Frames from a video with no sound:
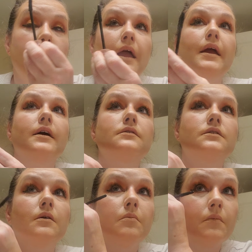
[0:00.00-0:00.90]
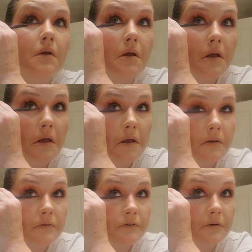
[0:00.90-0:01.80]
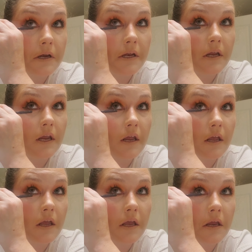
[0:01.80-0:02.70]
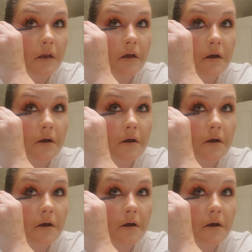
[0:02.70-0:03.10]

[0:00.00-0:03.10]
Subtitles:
I had some training in